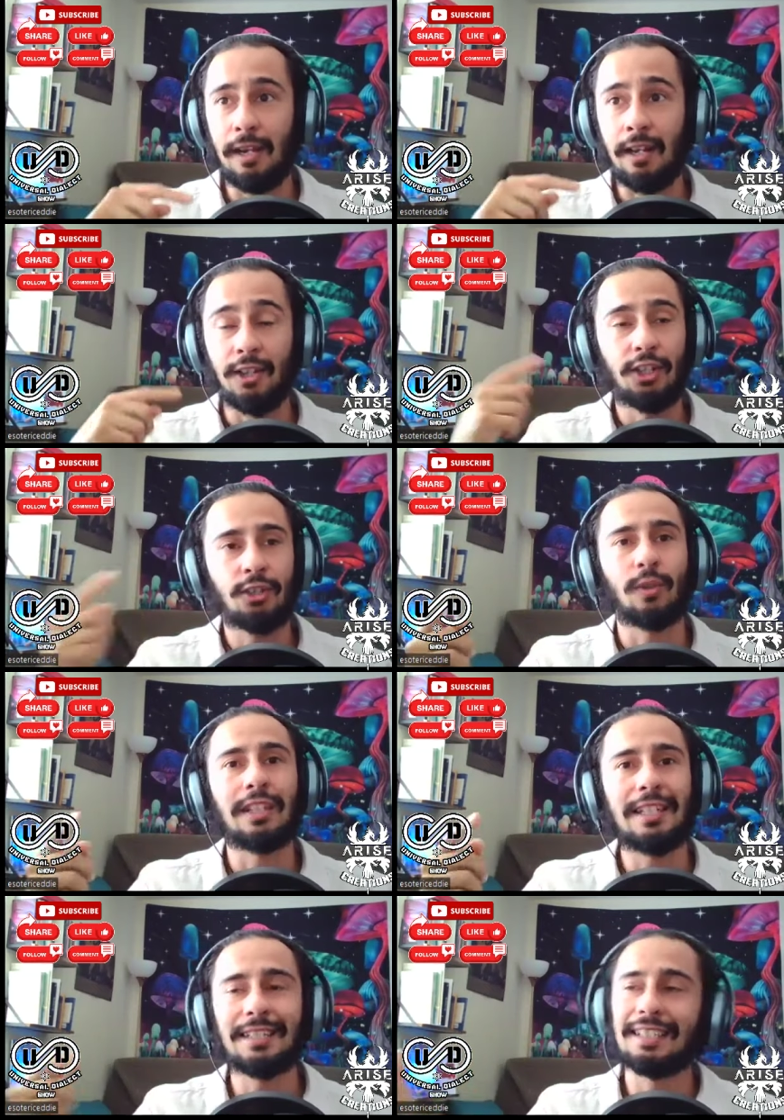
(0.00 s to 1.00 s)
and i just
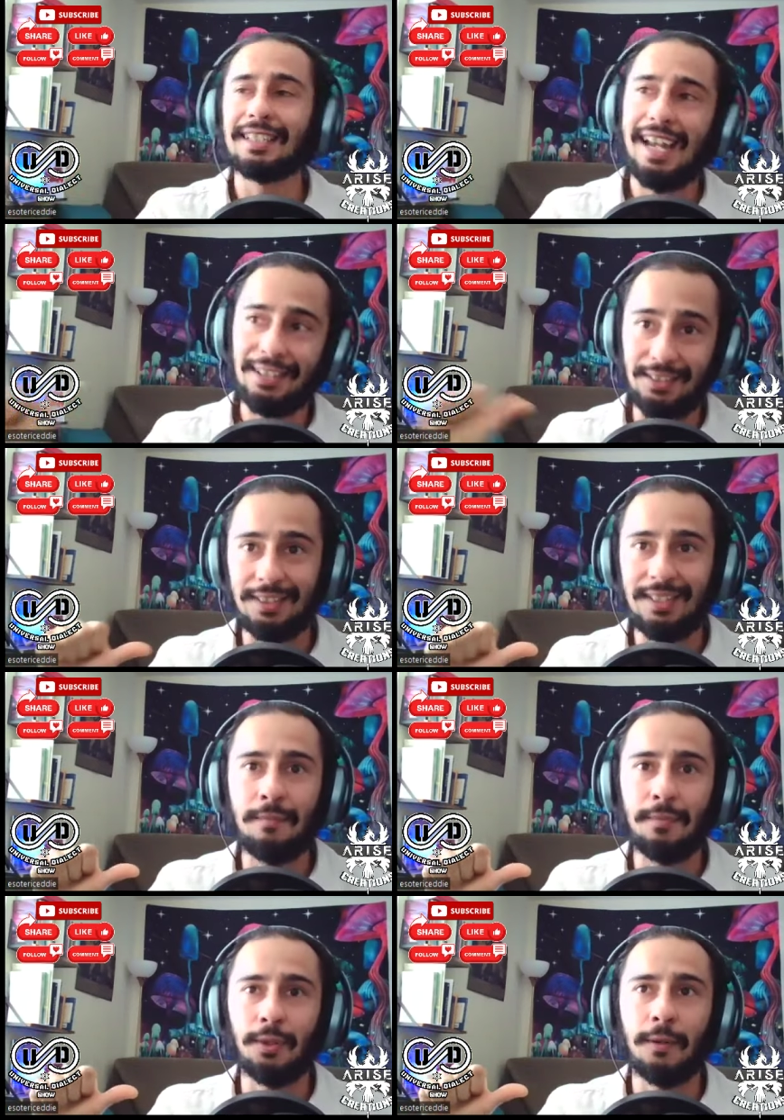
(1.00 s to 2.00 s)
released it last
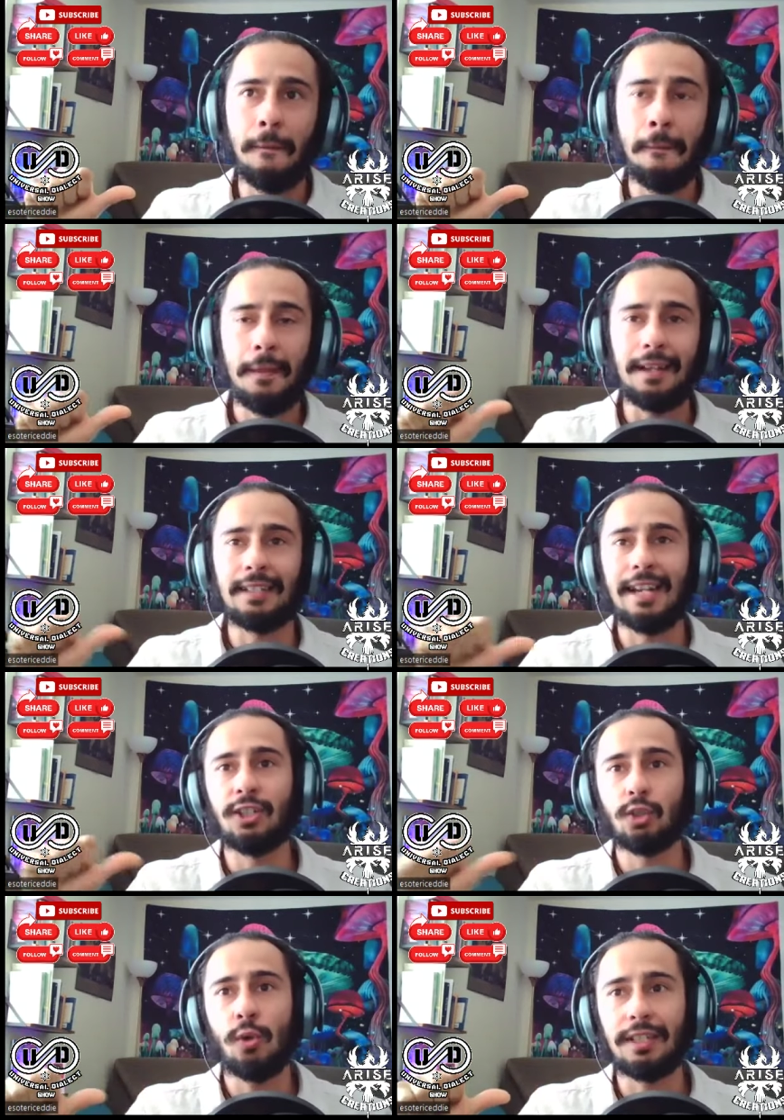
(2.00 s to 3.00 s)
december at the
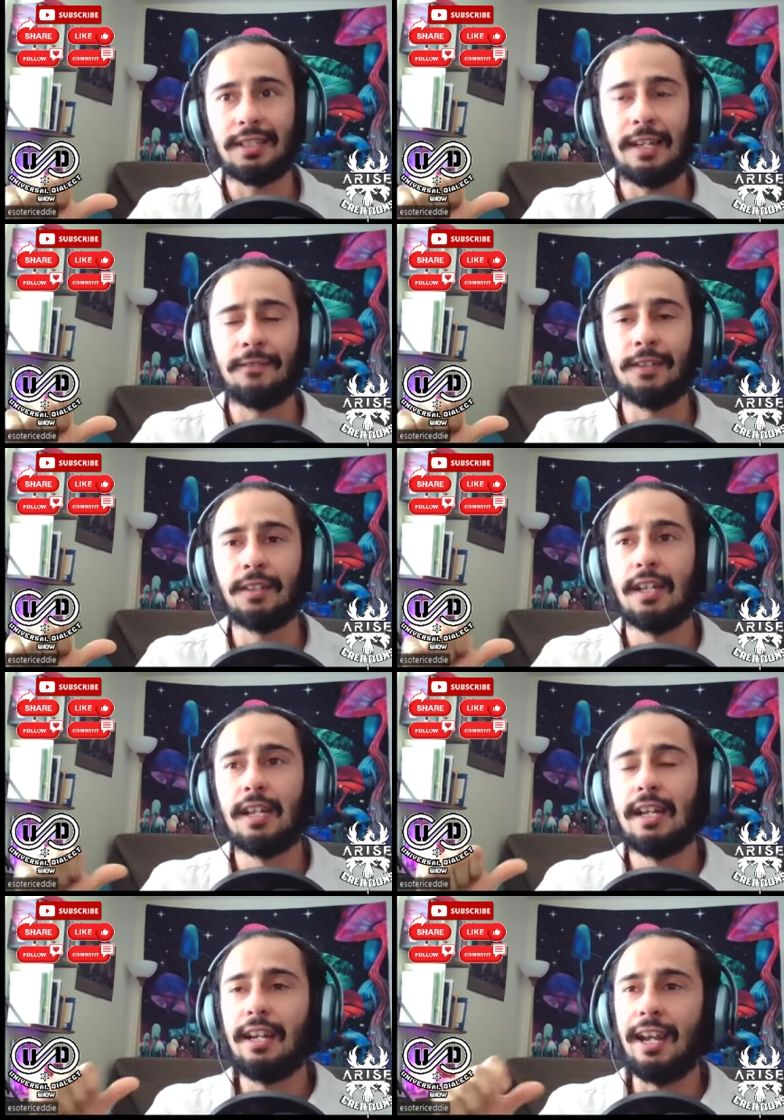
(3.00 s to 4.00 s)
age of 27
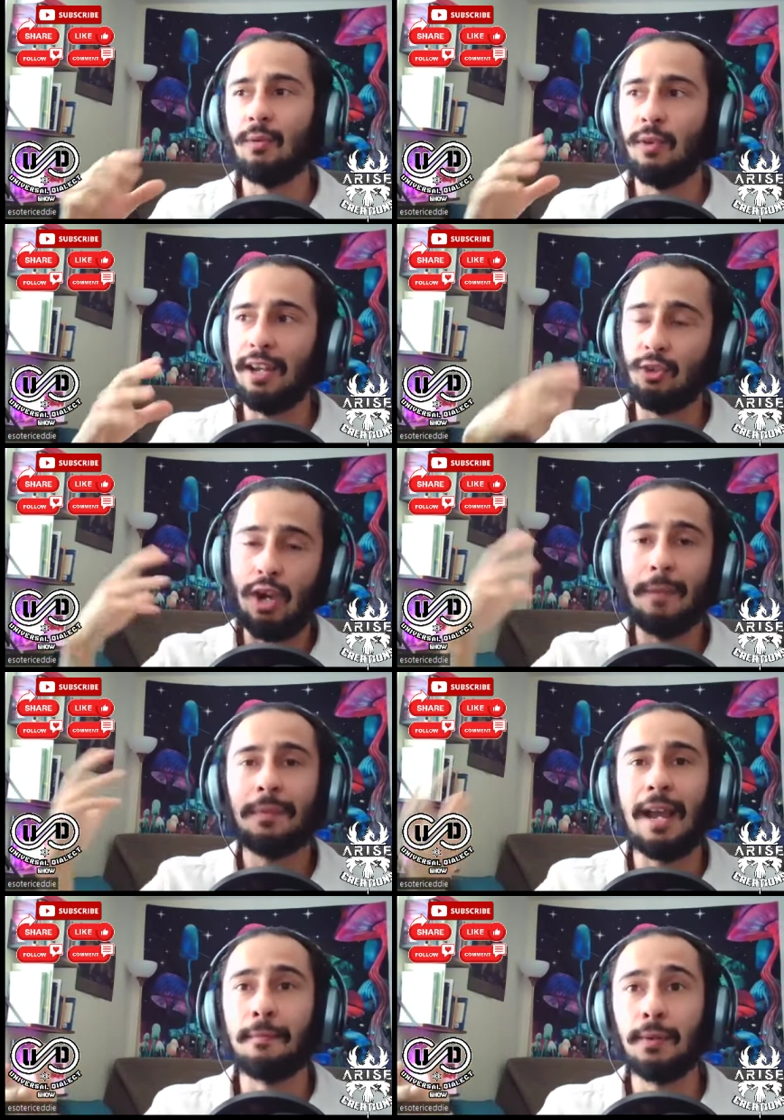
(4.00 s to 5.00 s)
and when i
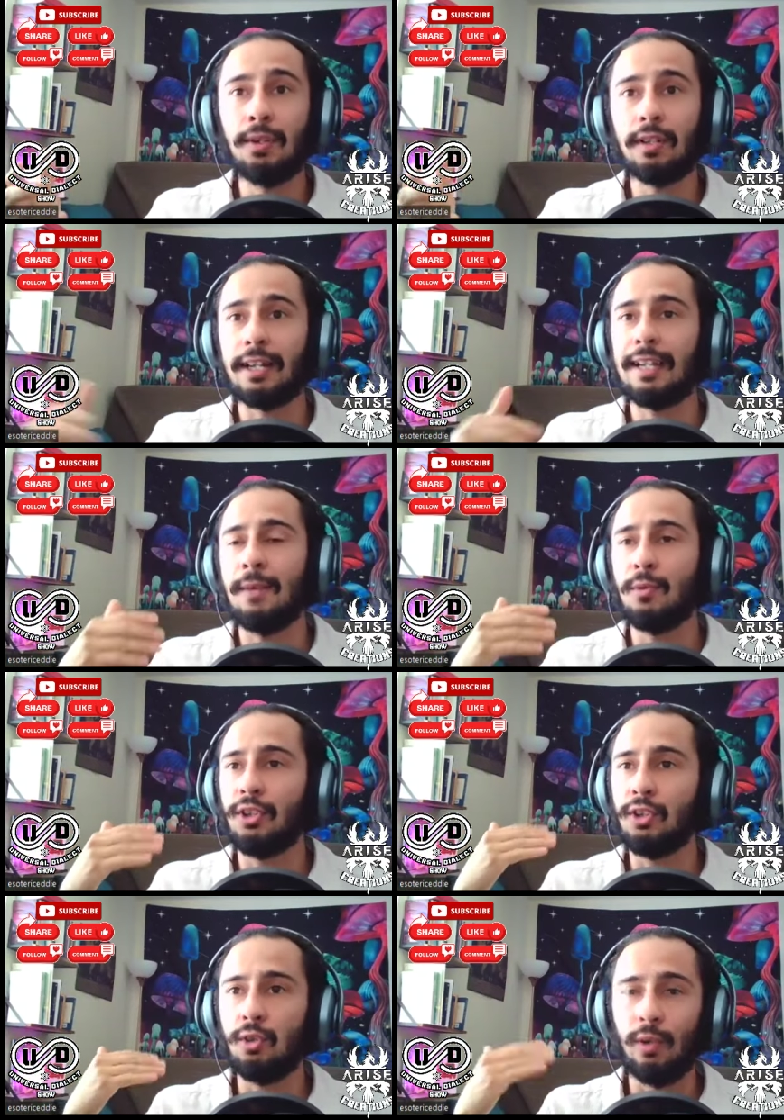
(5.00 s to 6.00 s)
dropped that book i came
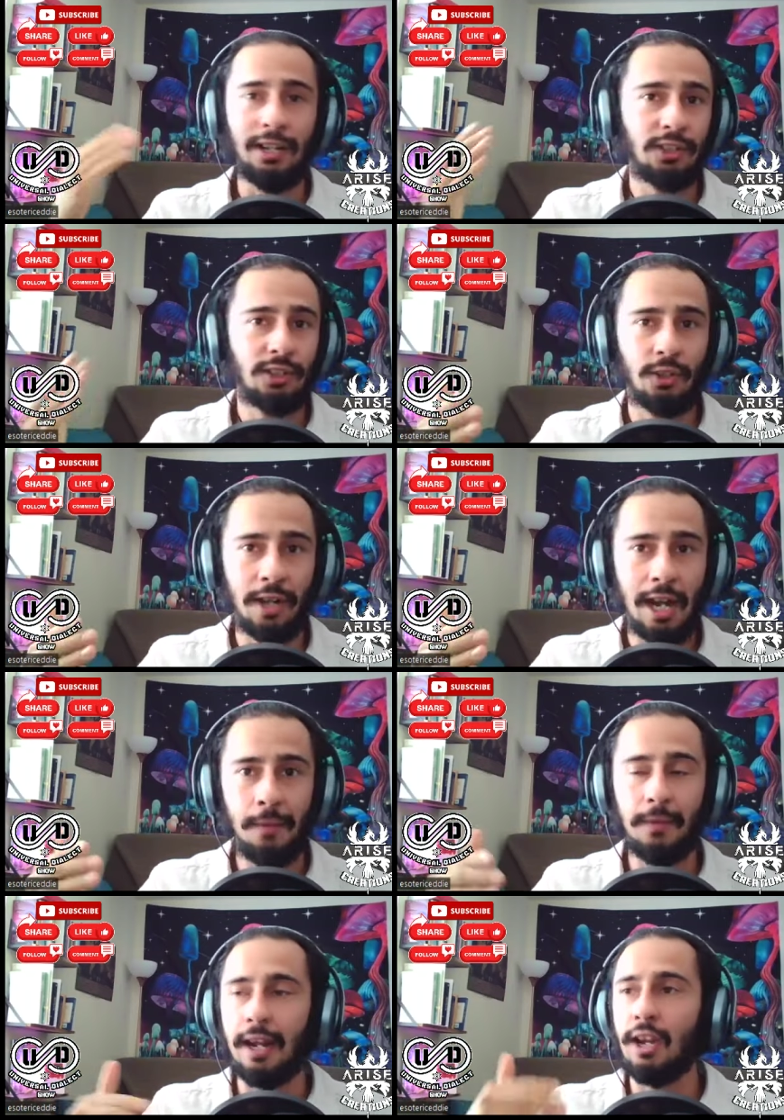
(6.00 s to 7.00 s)
with a new
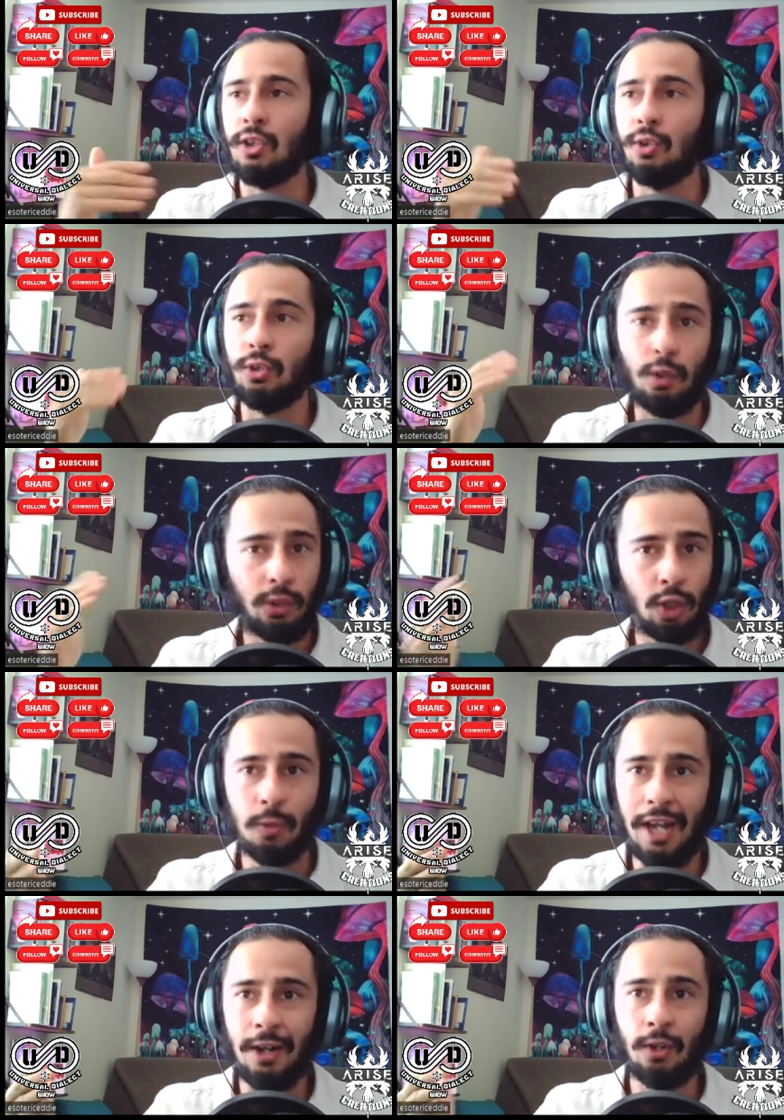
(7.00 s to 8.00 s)
instagram and a new youtube
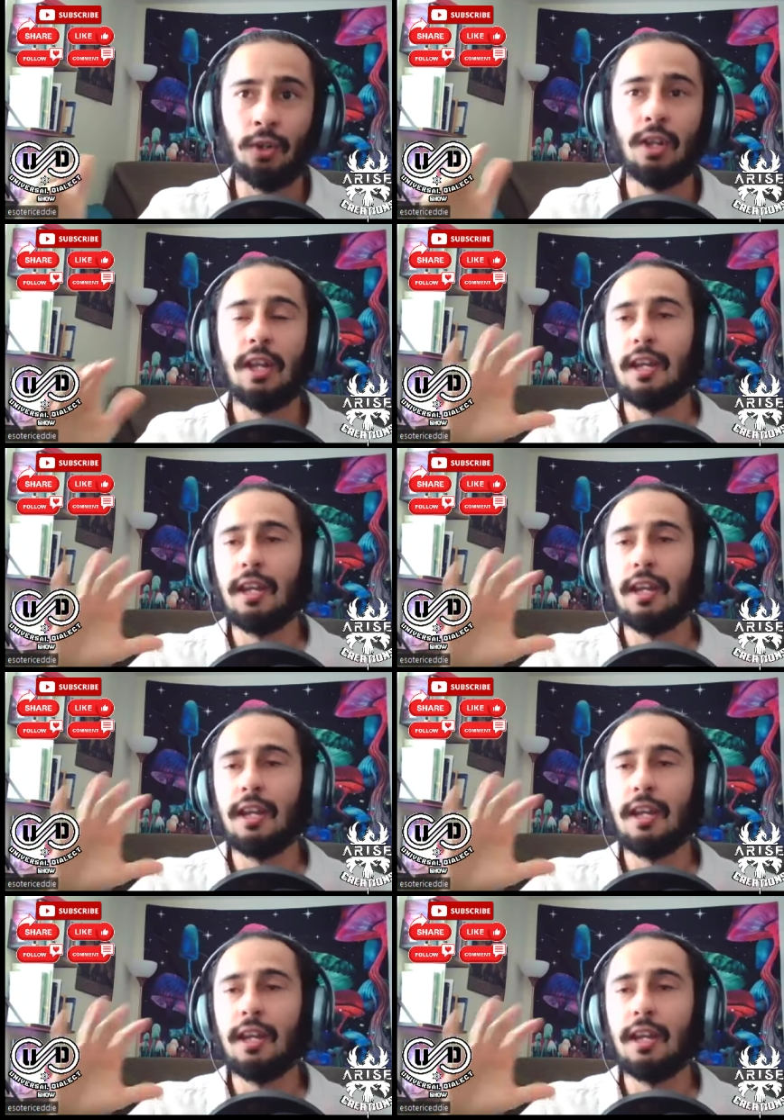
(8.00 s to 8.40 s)
channel